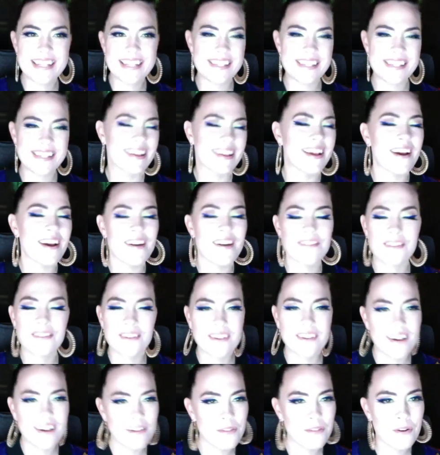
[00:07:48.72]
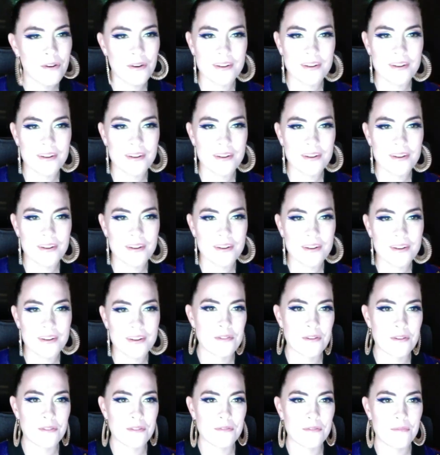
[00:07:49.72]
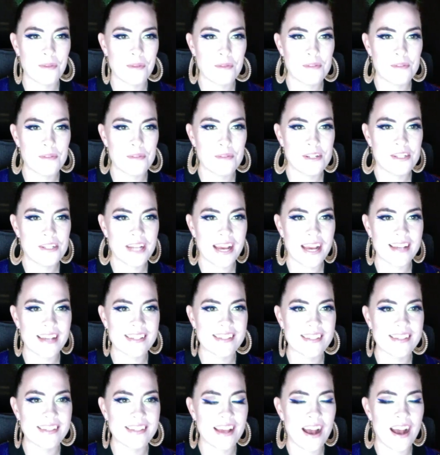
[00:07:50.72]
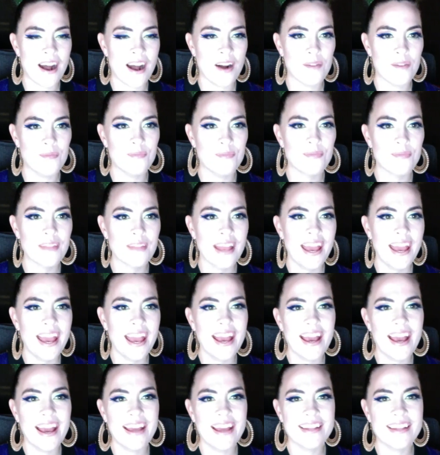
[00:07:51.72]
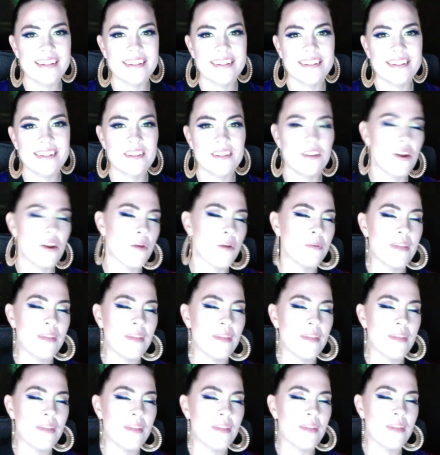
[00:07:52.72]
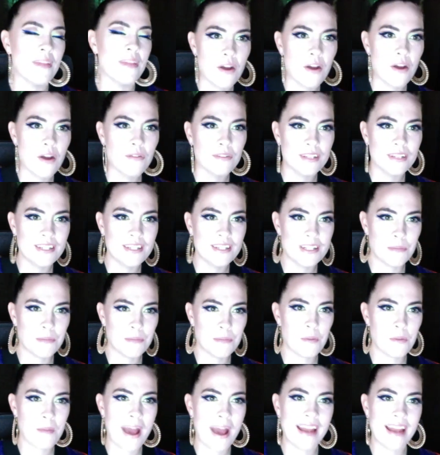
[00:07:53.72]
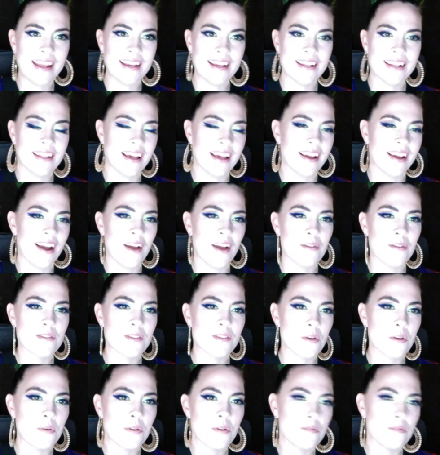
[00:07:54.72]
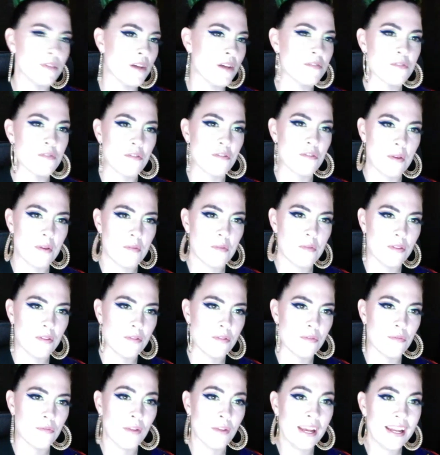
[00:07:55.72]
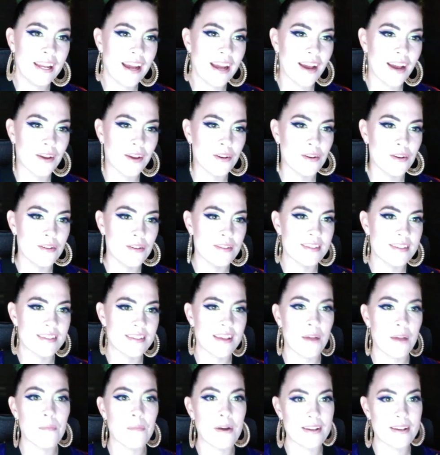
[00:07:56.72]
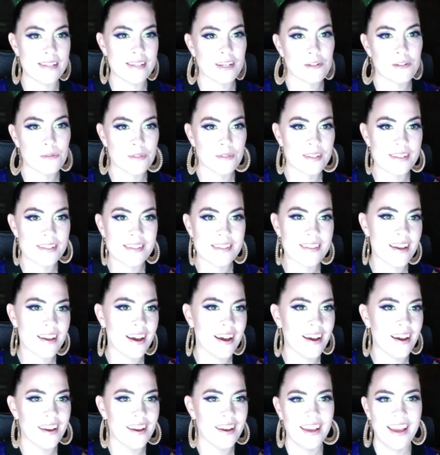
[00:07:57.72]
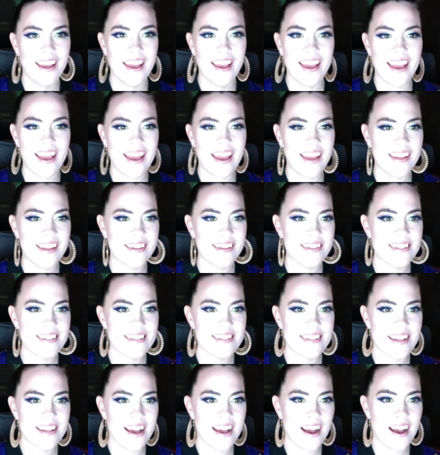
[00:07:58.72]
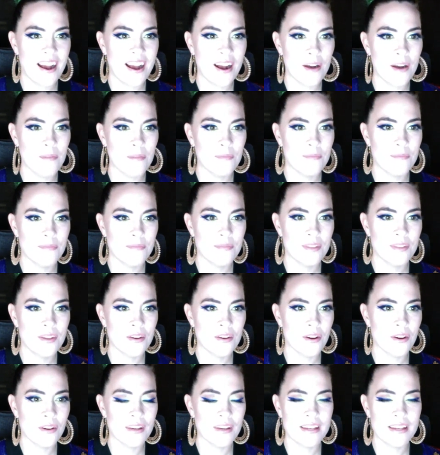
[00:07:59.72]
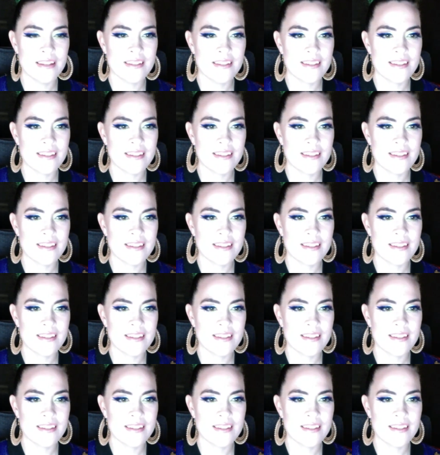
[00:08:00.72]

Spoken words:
Like, of course, I would have loved to have been with Jess. And, without sounding overly diplomatic, like, I also would have loved to have been with Rita, who's a bisexual sister and, is